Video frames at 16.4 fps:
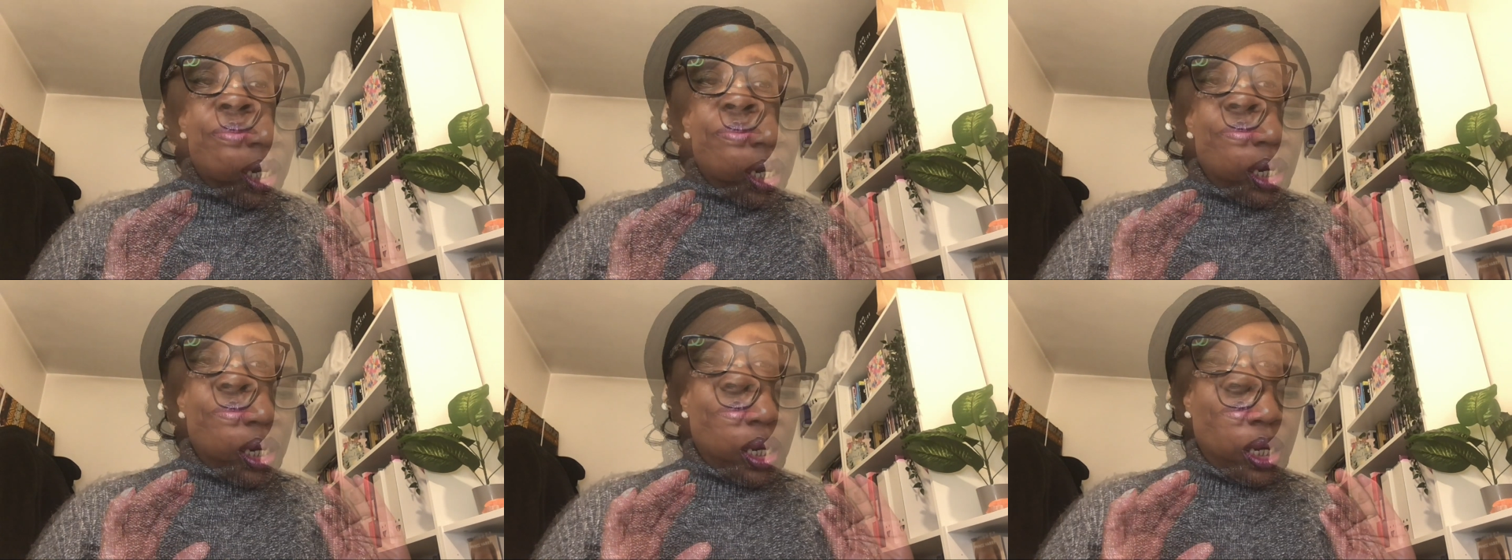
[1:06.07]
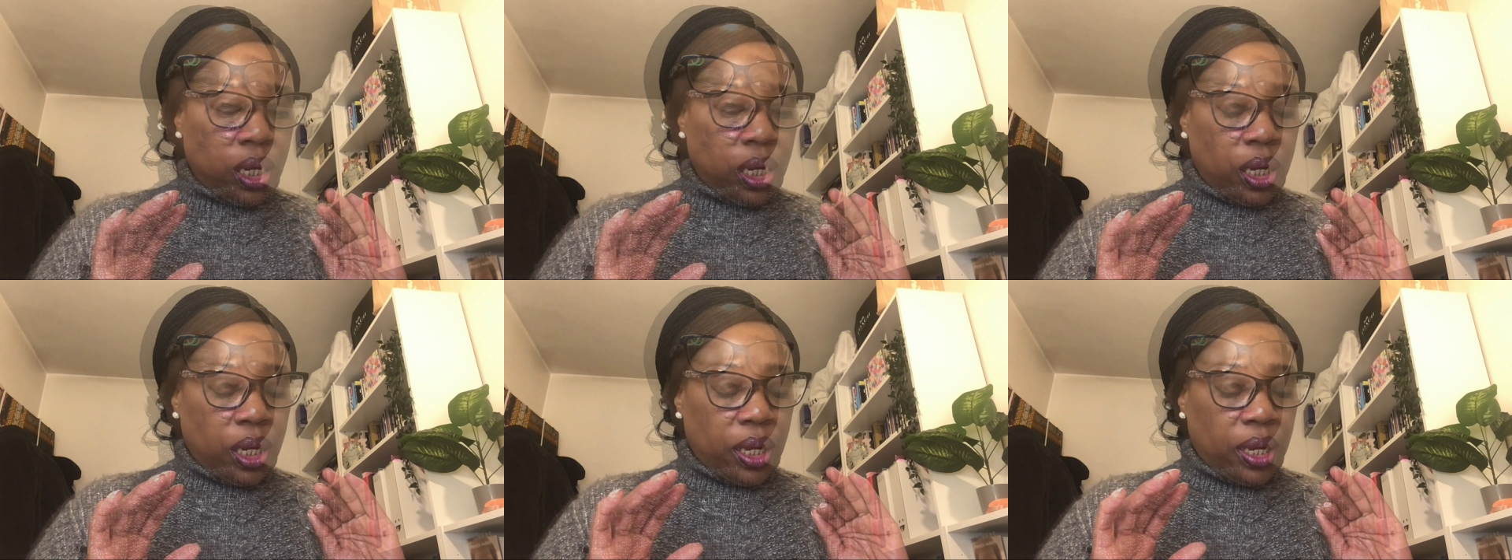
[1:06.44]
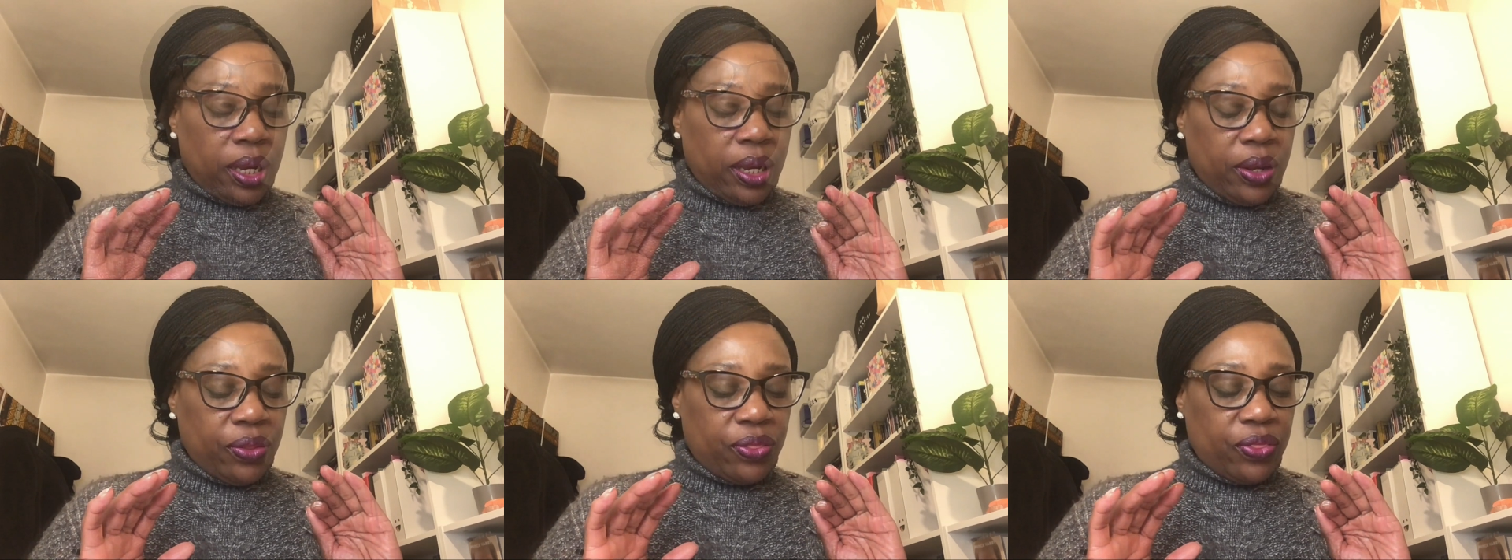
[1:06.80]
Uh,
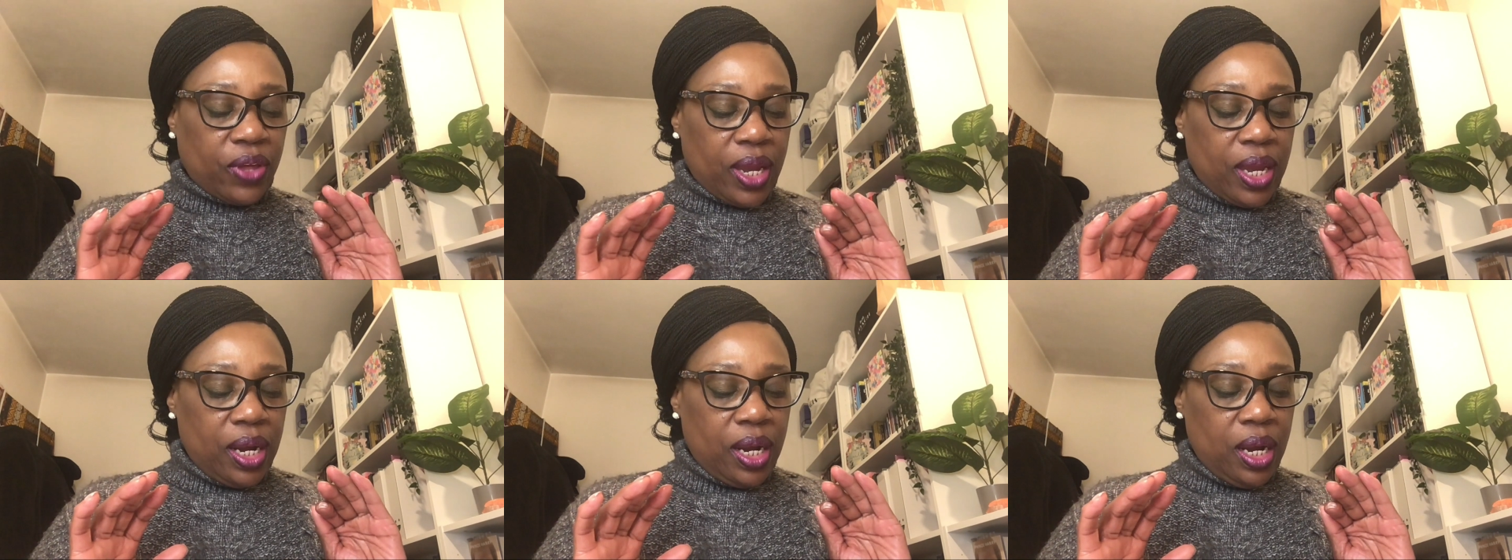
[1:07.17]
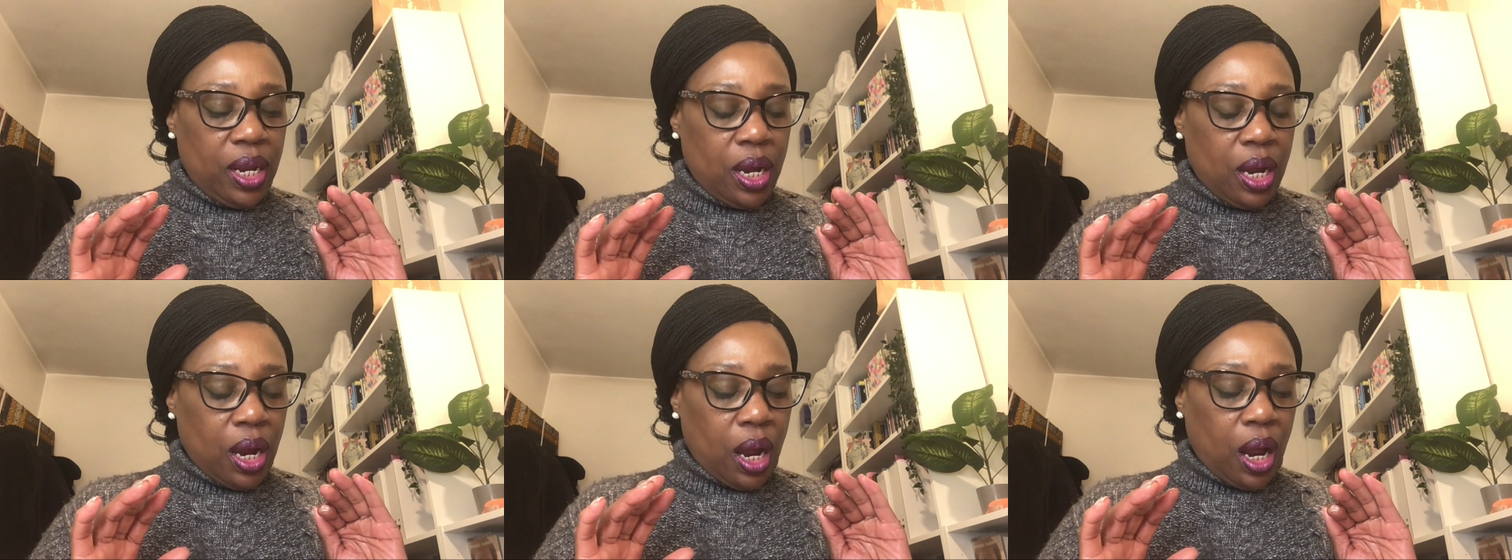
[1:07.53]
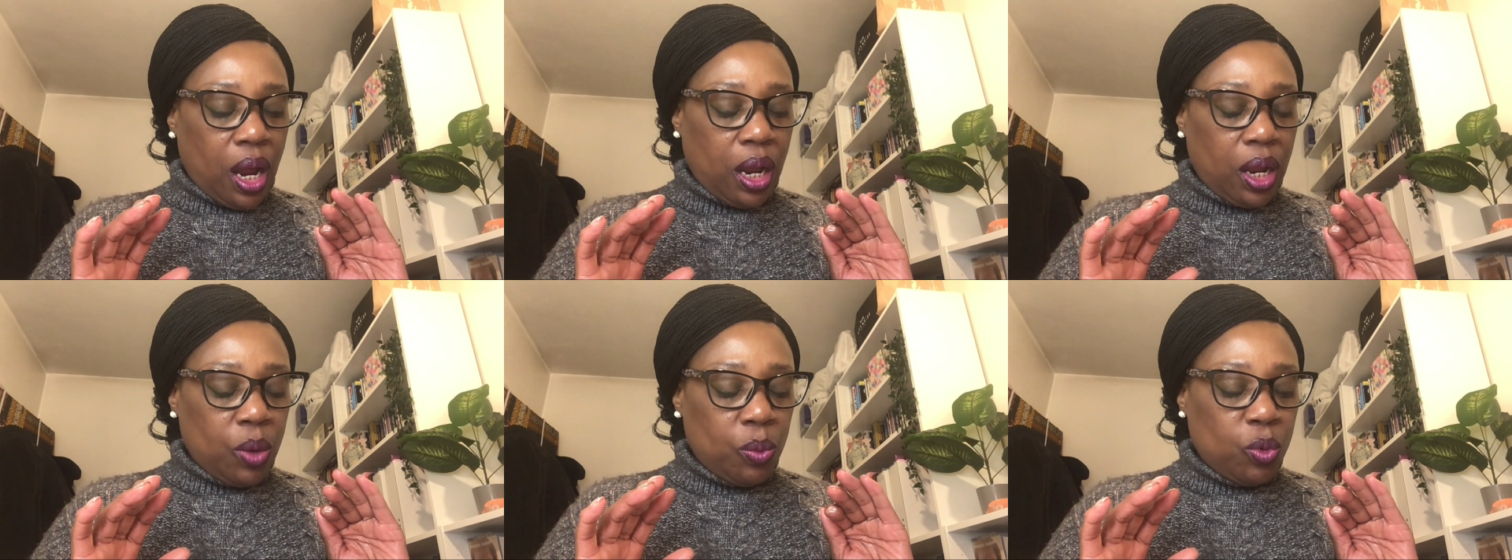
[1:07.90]
then
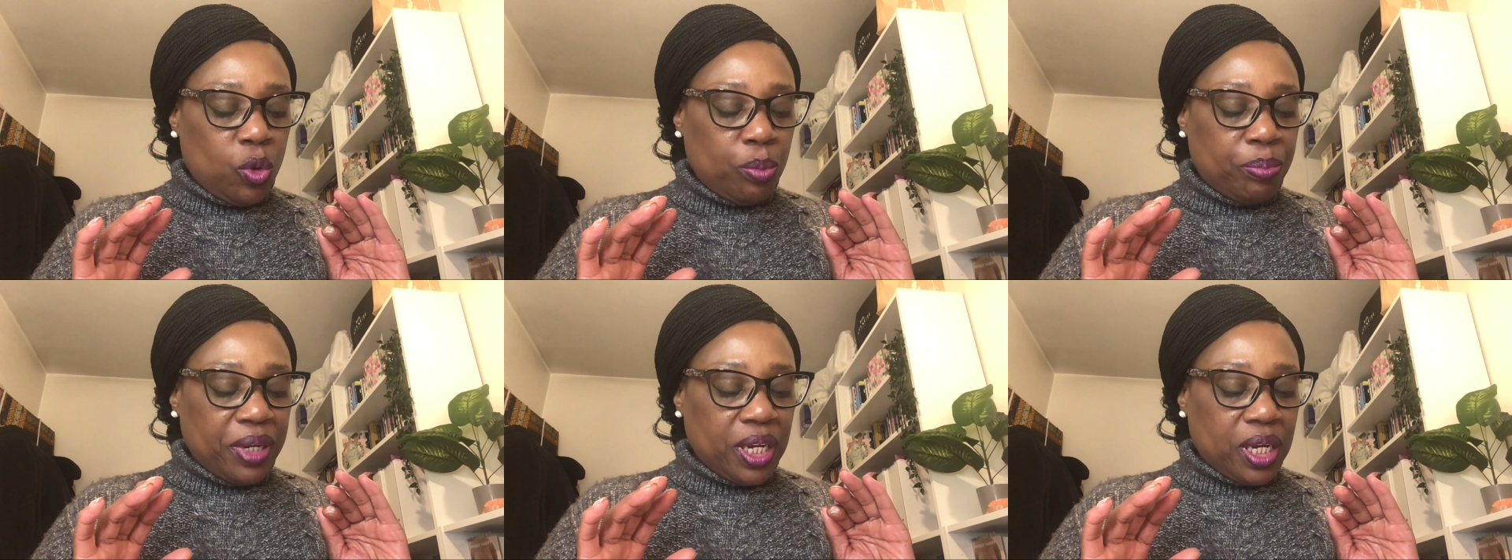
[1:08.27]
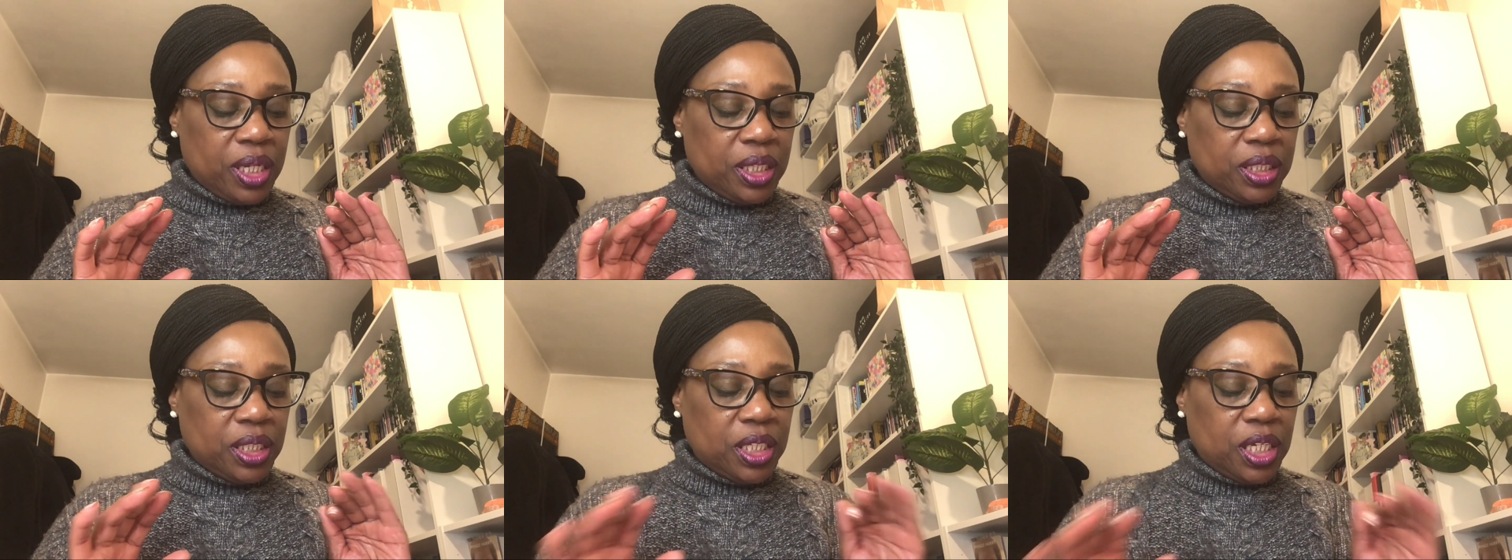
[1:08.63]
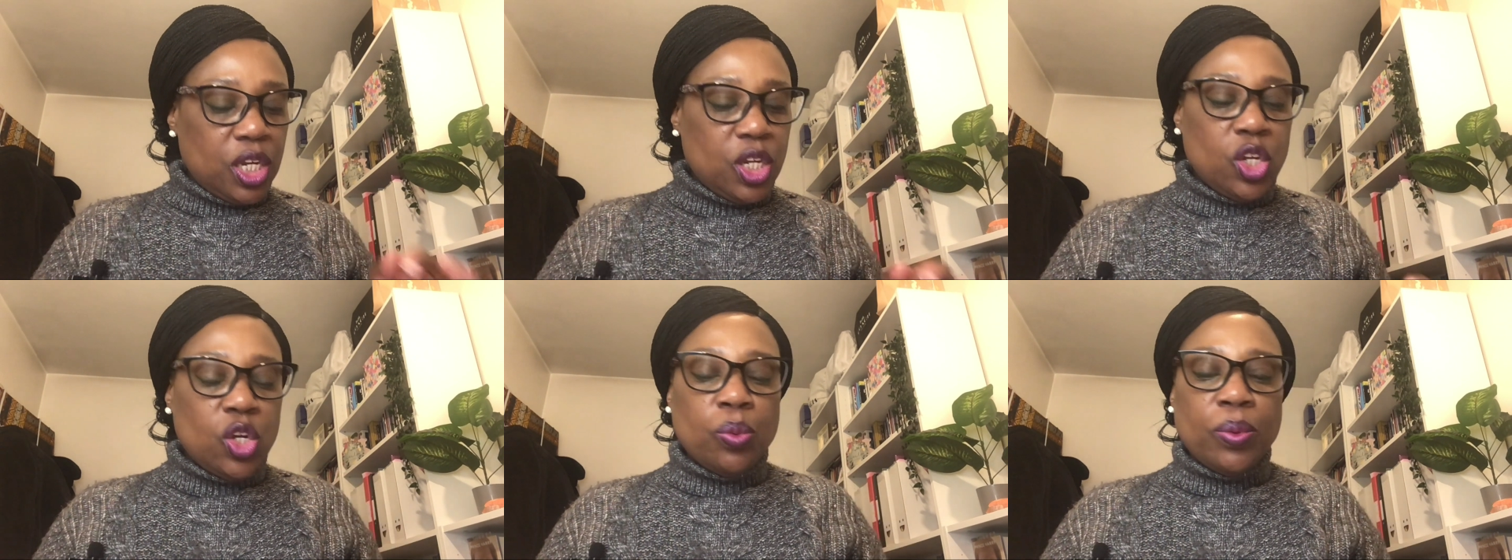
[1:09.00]
I will be
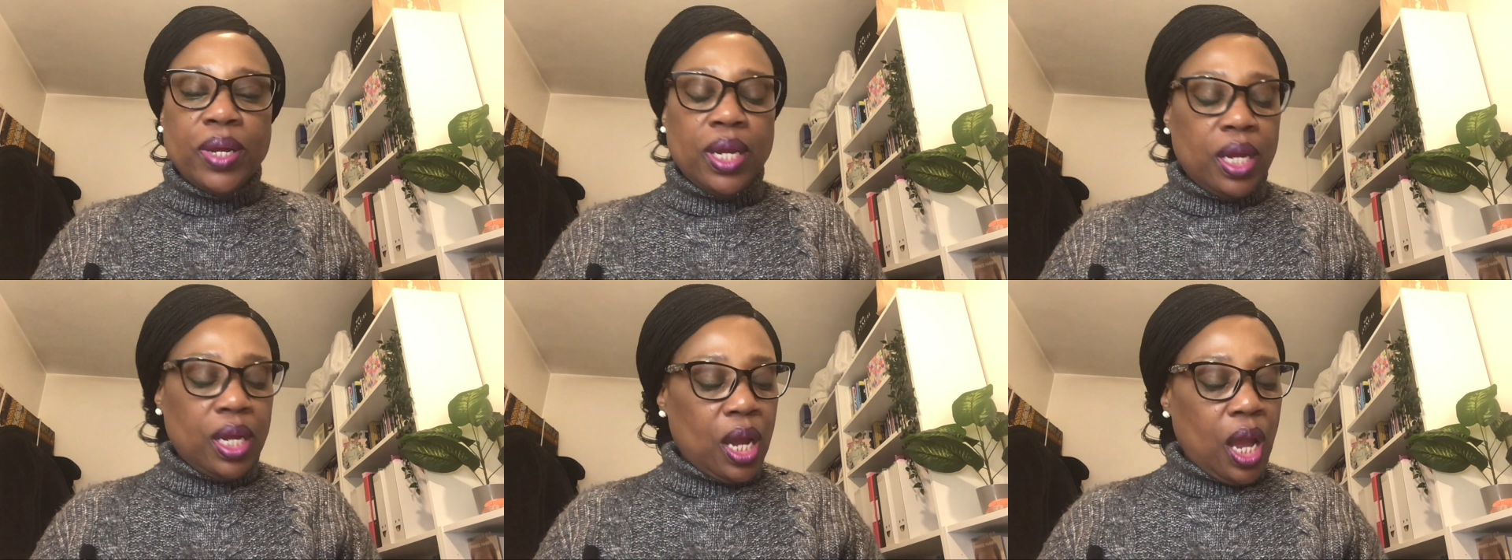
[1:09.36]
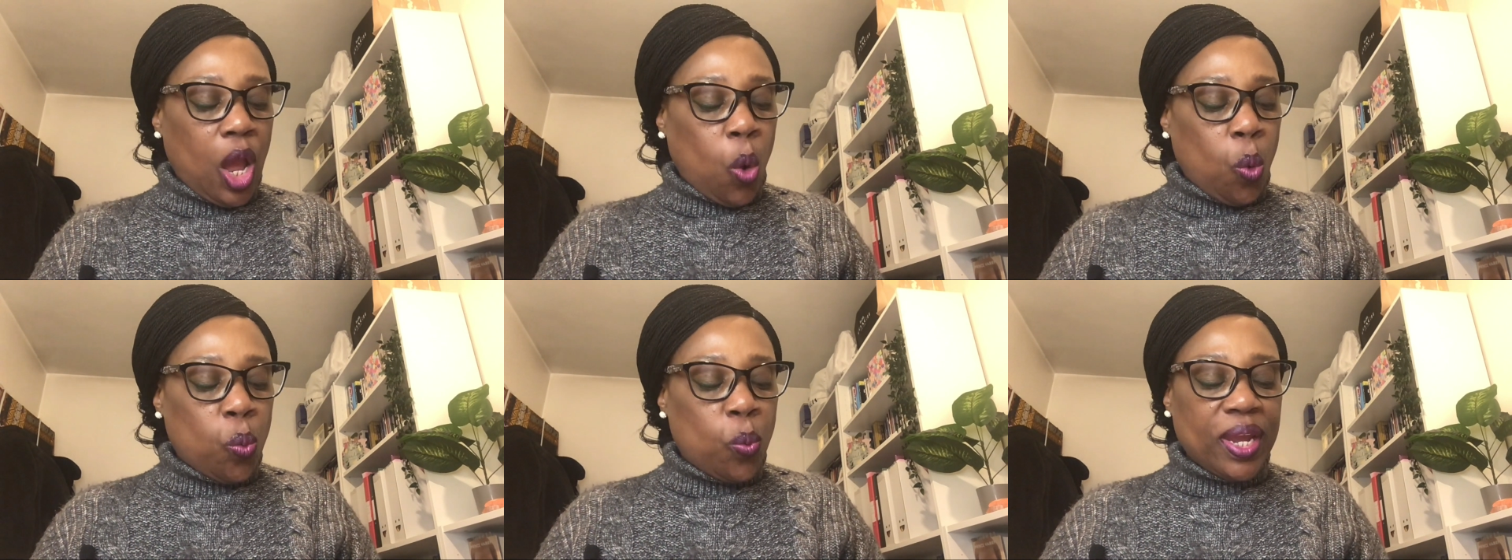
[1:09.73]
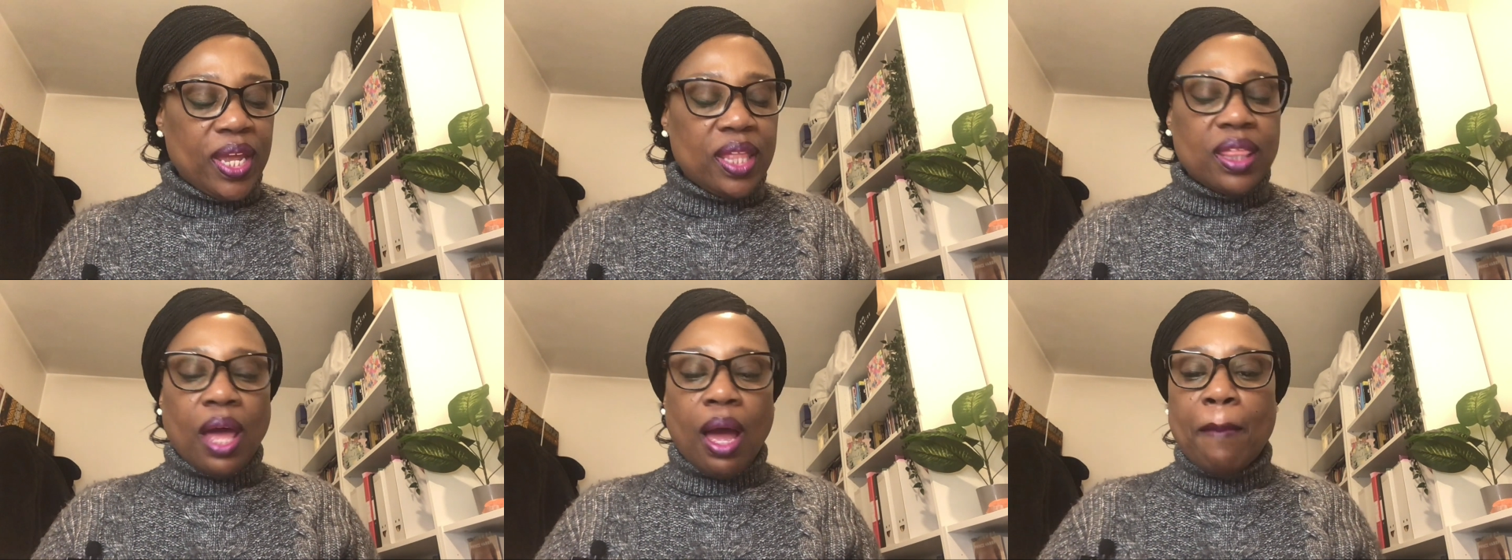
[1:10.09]
continuing with